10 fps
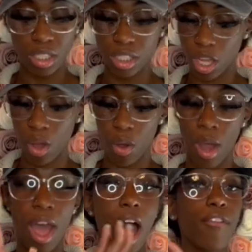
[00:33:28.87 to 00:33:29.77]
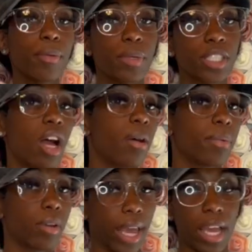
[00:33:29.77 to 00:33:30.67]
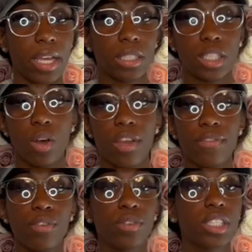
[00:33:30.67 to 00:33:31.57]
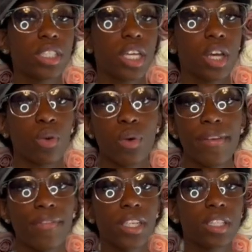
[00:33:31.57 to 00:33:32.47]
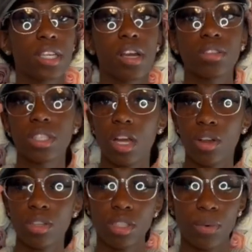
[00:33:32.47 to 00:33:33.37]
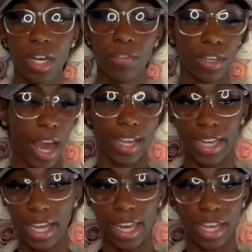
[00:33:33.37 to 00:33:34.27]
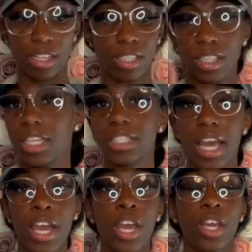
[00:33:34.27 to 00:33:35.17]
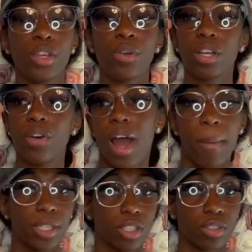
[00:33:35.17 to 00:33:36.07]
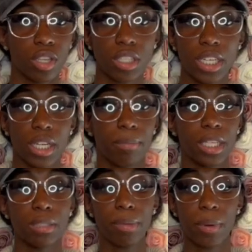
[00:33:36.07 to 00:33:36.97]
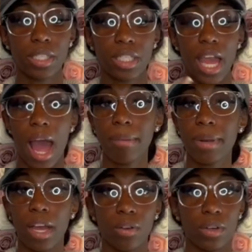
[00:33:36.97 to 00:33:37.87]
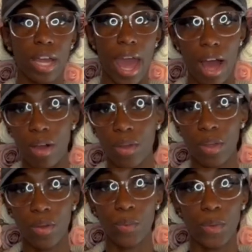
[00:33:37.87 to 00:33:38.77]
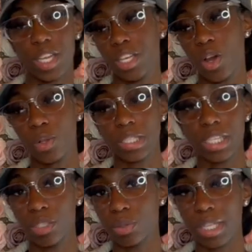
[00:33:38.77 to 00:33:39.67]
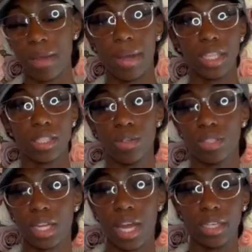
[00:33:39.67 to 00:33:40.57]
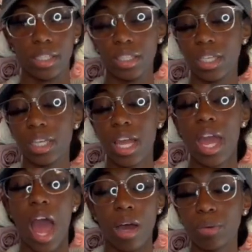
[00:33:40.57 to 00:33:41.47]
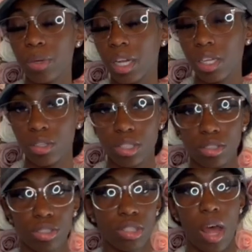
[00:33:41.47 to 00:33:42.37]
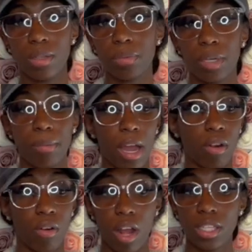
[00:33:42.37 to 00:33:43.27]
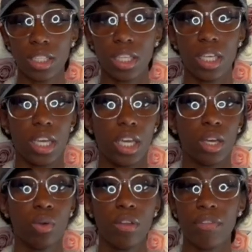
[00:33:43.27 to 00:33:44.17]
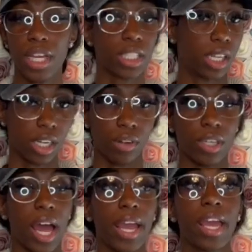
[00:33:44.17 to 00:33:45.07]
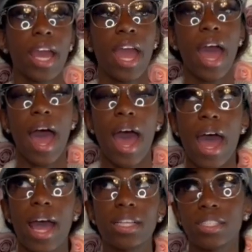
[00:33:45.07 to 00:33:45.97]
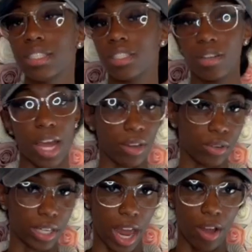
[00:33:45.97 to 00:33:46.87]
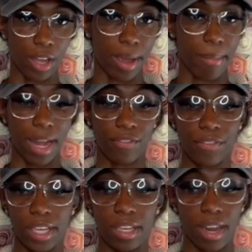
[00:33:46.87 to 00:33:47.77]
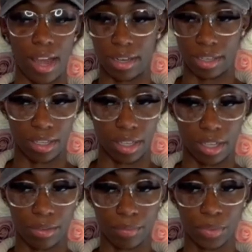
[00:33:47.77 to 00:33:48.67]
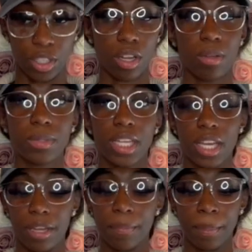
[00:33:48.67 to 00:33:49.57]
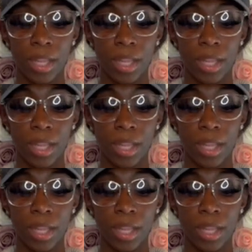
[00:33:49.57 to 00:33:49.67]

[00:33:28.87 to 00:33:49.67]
So I'm gonna put y'all up on games. So if you just need a quick fit to your toes or whatever like that, like let's say you wanna go out but your toes not done, because me personally, I'm not going out with no sandals and my toes not done. I wear clothes, so shoes I always put on my Crocs and quick fits in her like. I just don't like going out and my feet not done. You know what I'm saying?